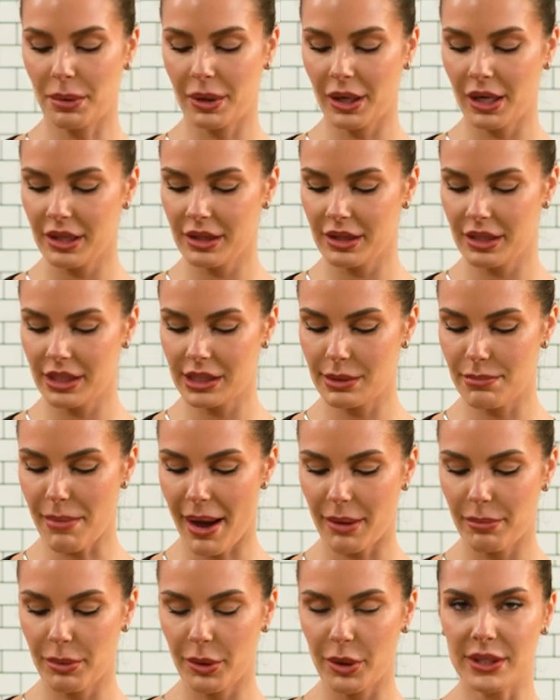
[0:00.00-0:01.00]
putting these
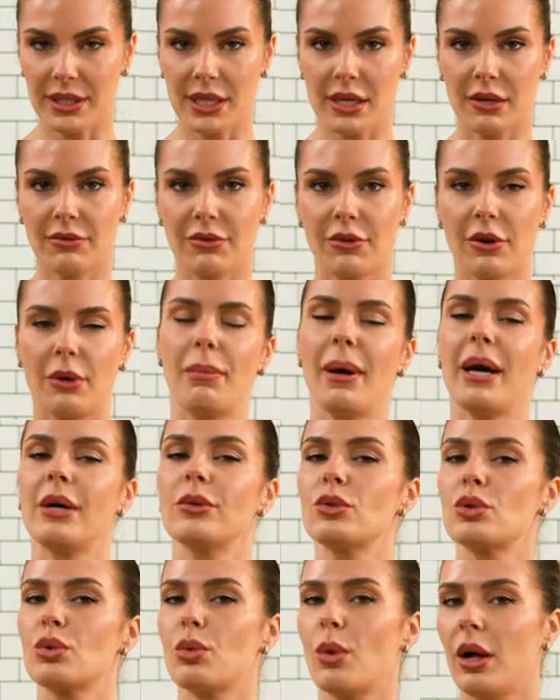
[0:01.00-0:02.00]
bad boys in for
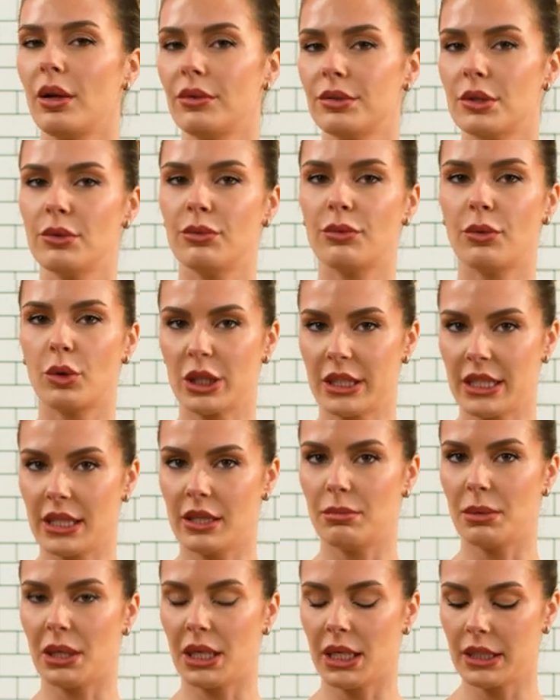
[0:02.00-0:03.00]
about 12 to
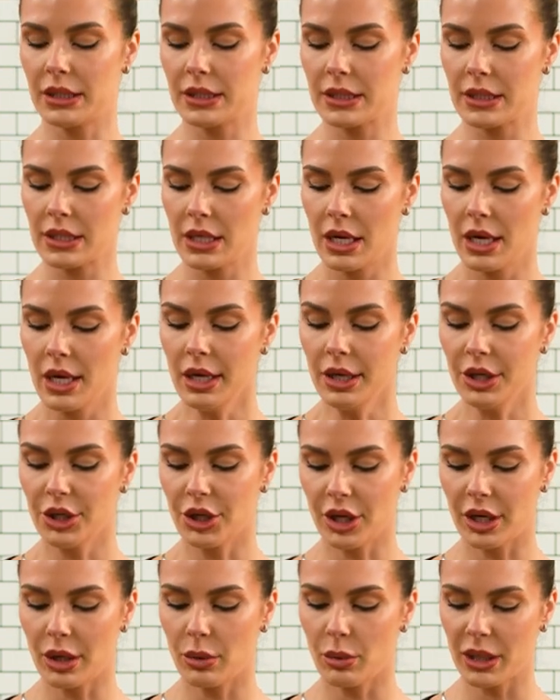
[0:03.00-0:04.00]
14 minutes. You're
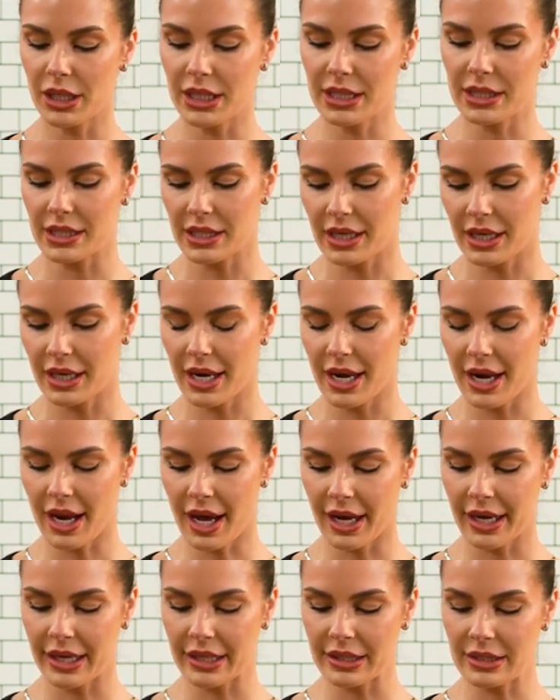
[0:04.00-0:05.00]
gonna wanna see a
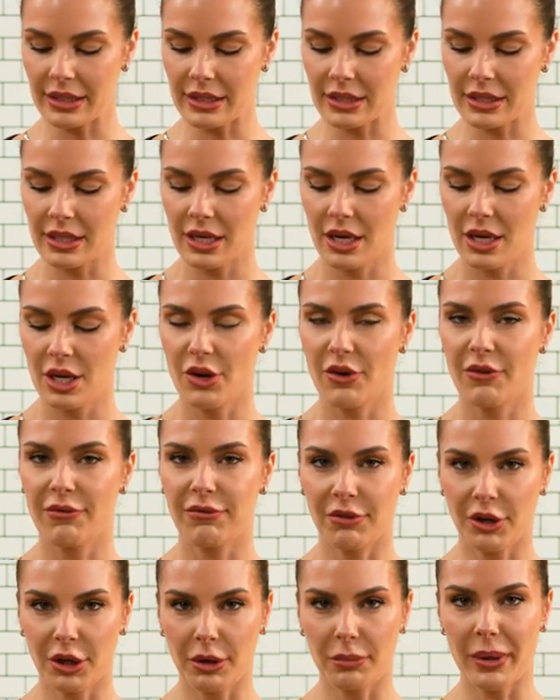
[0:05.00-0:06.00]
nice
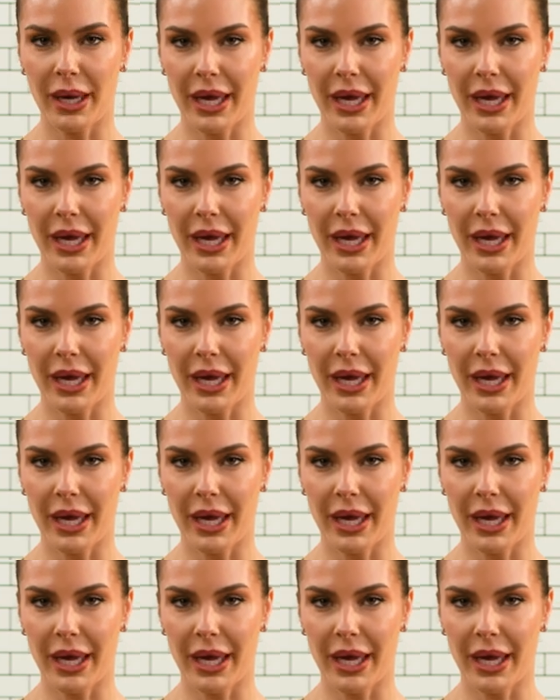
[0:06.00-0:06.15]
firm